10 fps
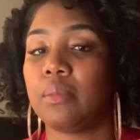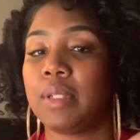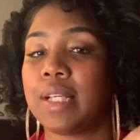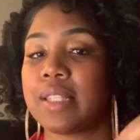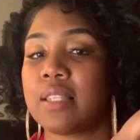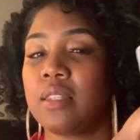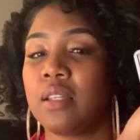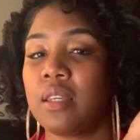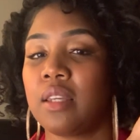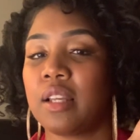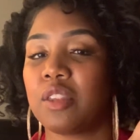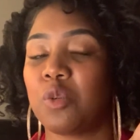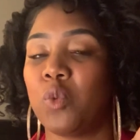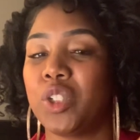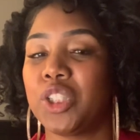Because he's looking at the
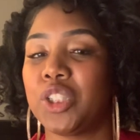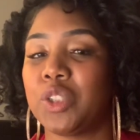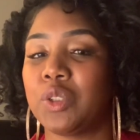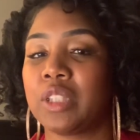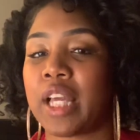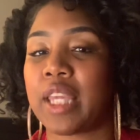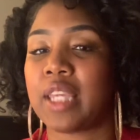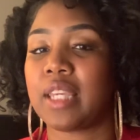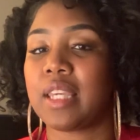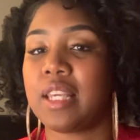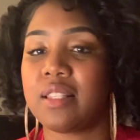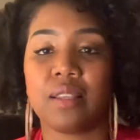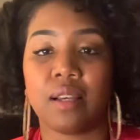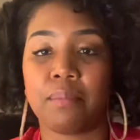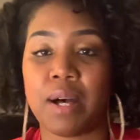world like he's
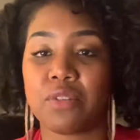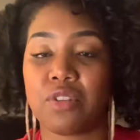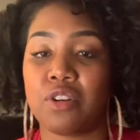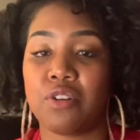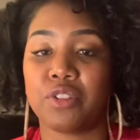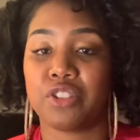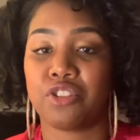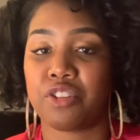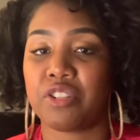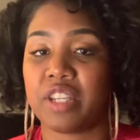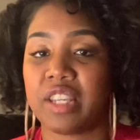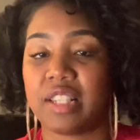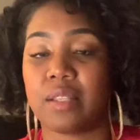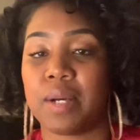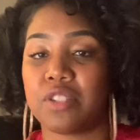about to go on a journey.
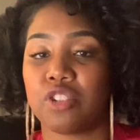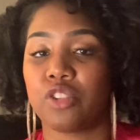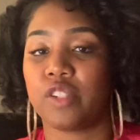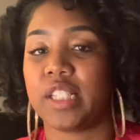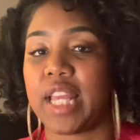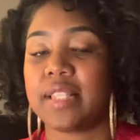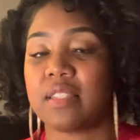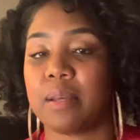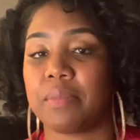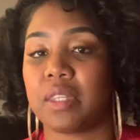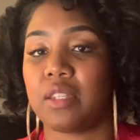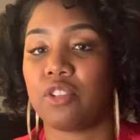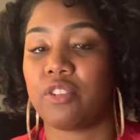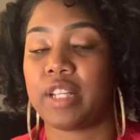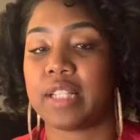He's about to create something,
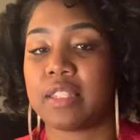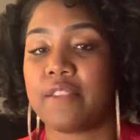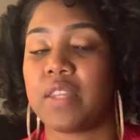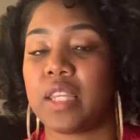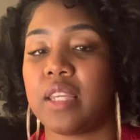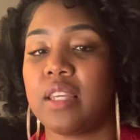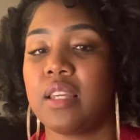creativity.